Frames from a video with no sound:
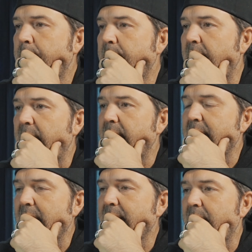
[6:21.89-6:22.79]
There it is,
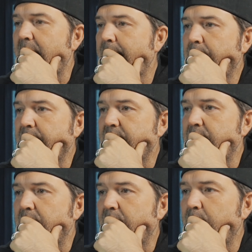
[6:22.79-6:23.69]
Lexar. We'll just
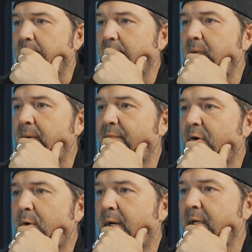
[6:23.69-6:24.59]
do a quick
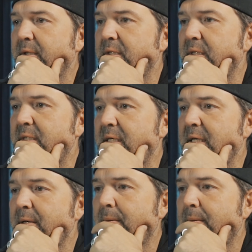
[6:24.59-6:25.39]
info on it just to see.